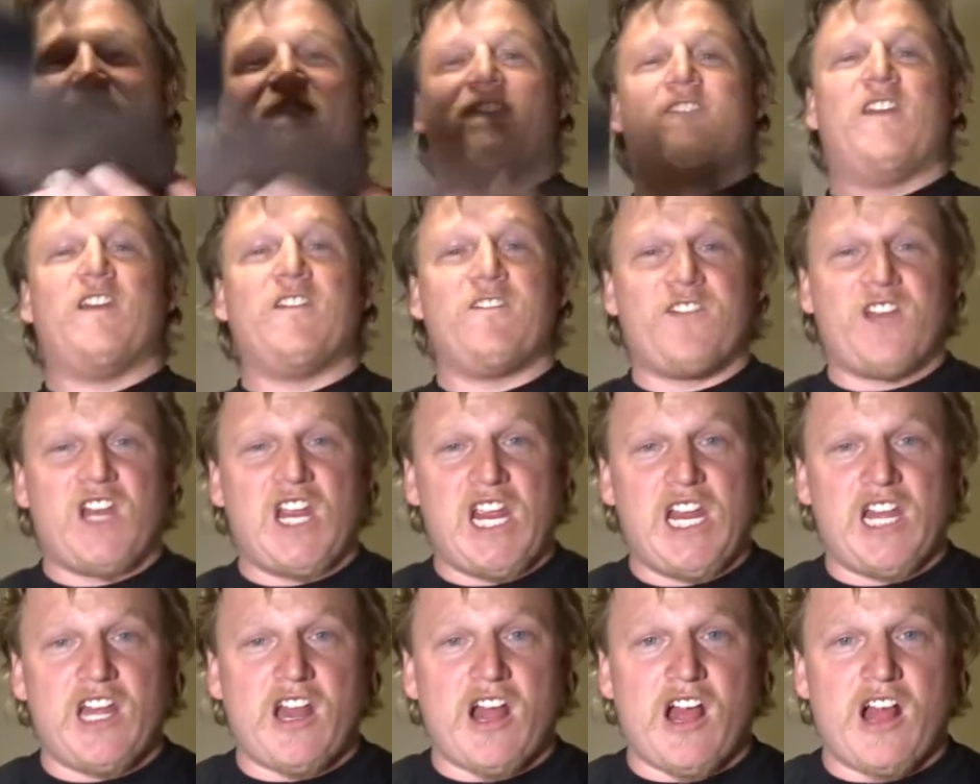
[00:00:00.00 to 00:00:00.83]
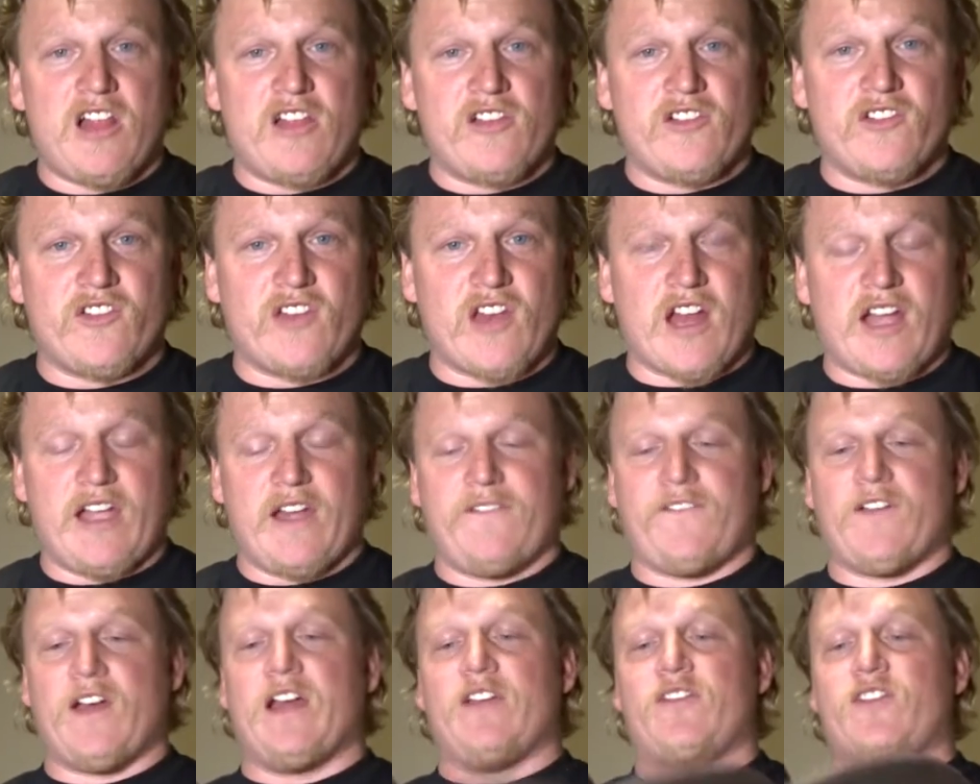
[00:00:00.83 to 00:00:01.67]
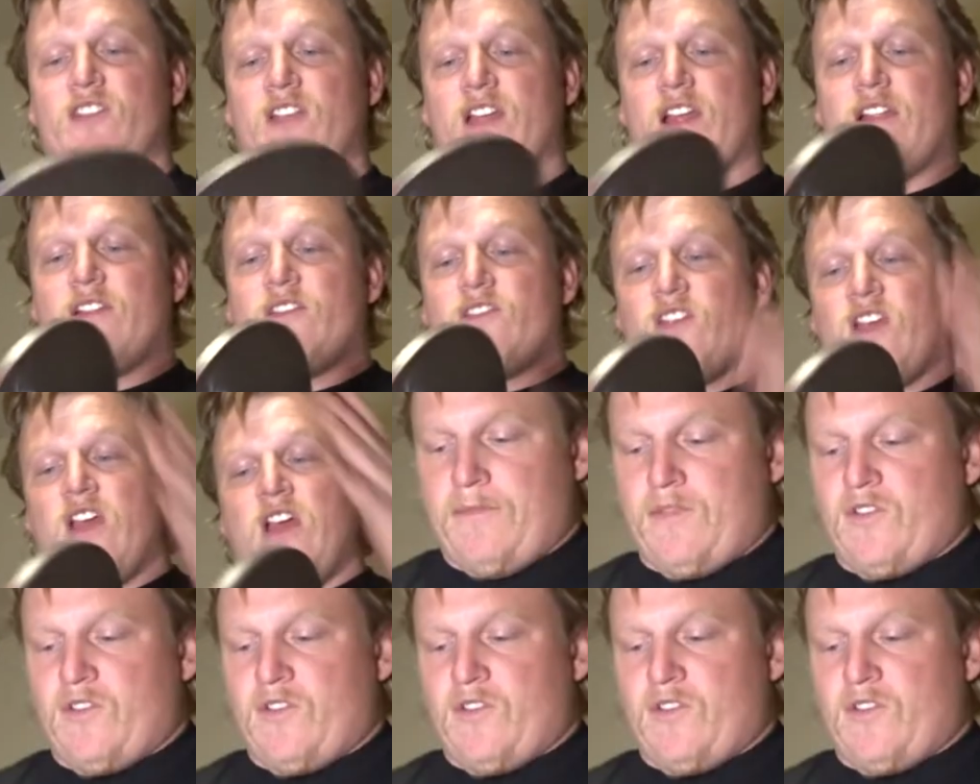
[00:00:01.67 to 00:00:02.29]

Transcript: $15.95.